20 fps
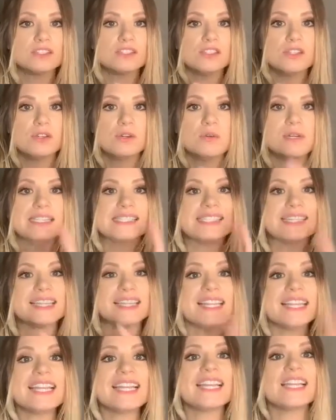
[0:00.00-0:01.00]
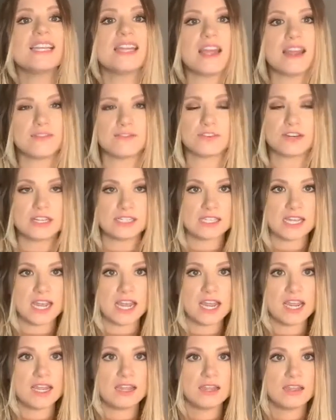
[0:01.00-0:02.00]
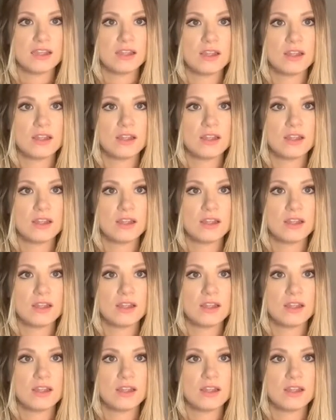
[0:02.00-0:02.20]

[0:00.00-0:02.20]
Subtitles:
to do is lead every day